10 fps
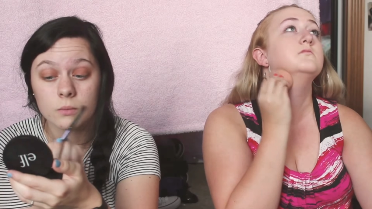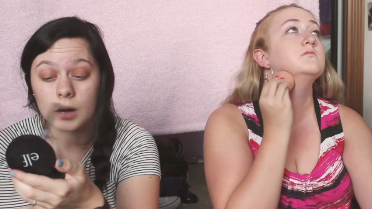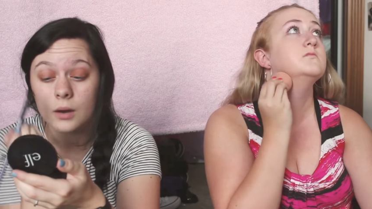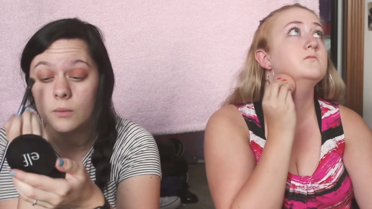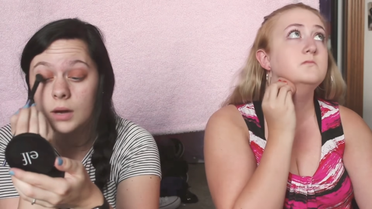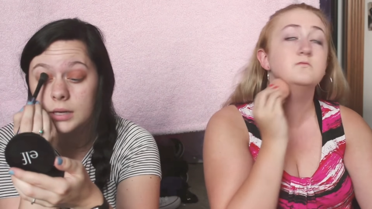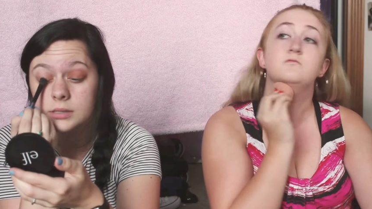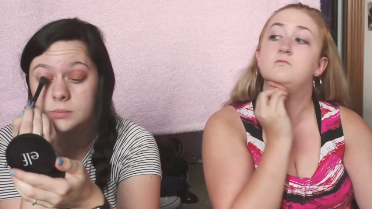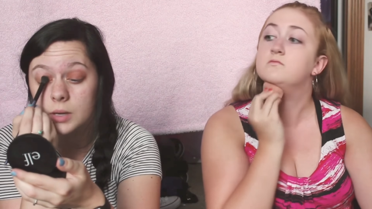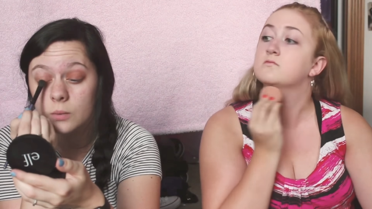Speaker 1: Wow, why
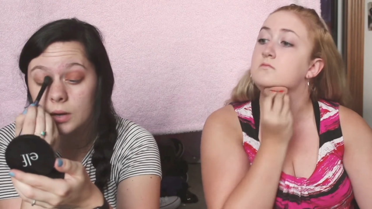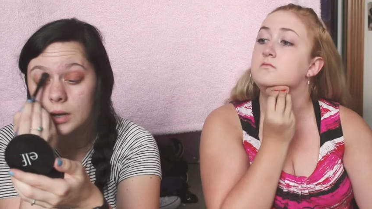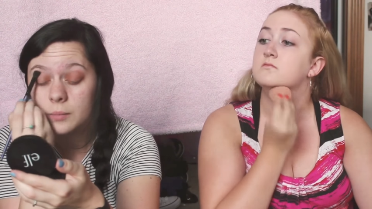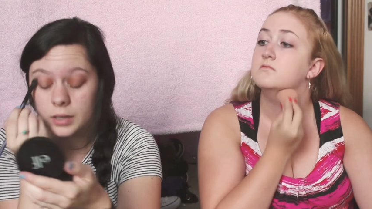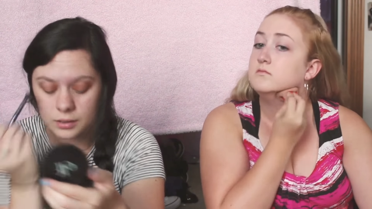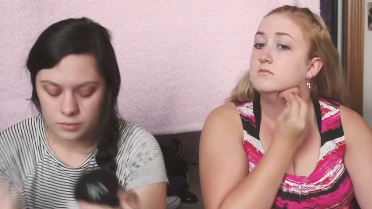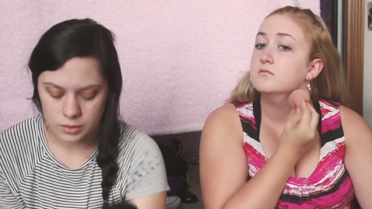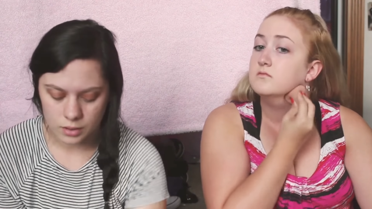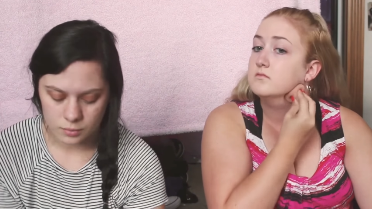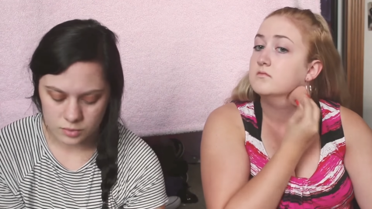does my one eye pick
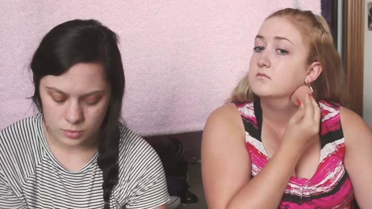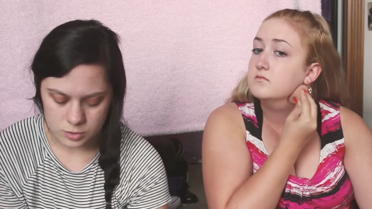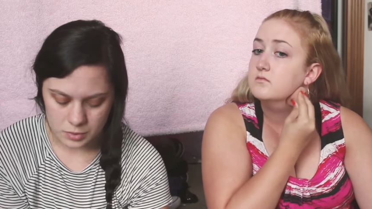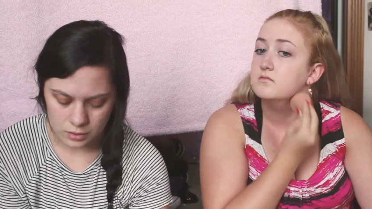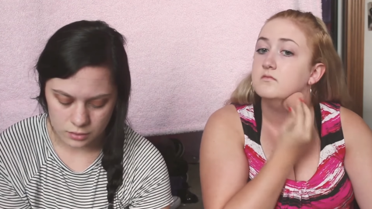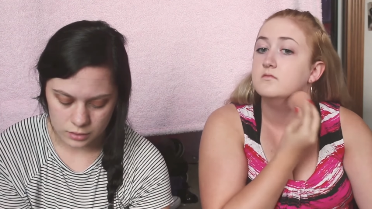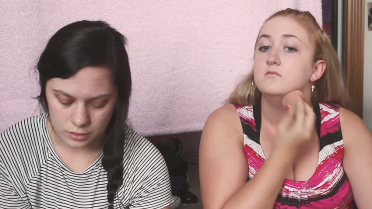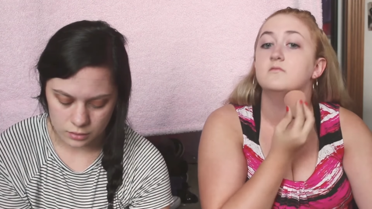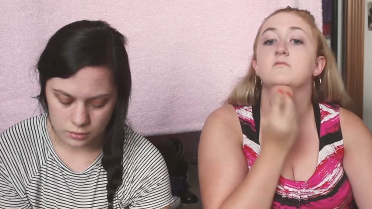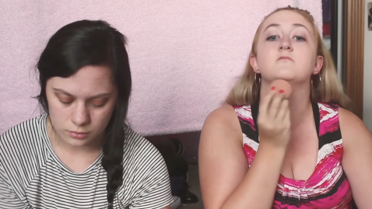everything up so much better than the
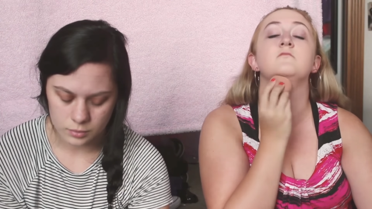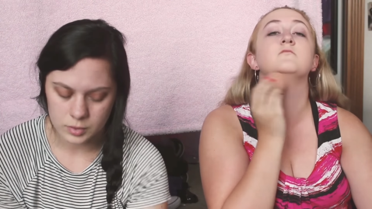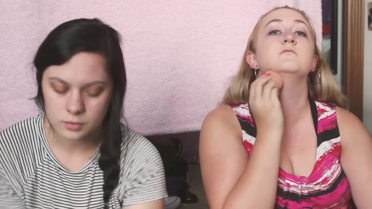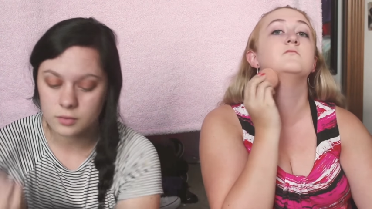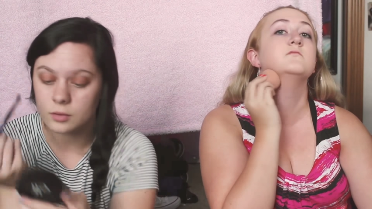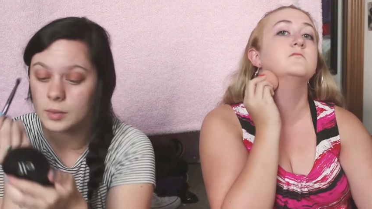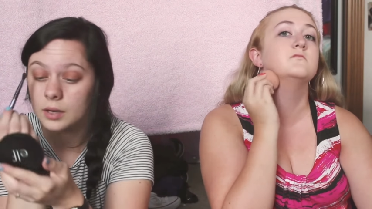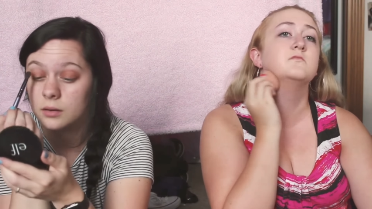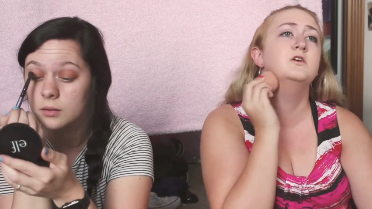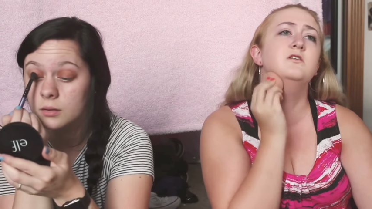other? That makes me so mad.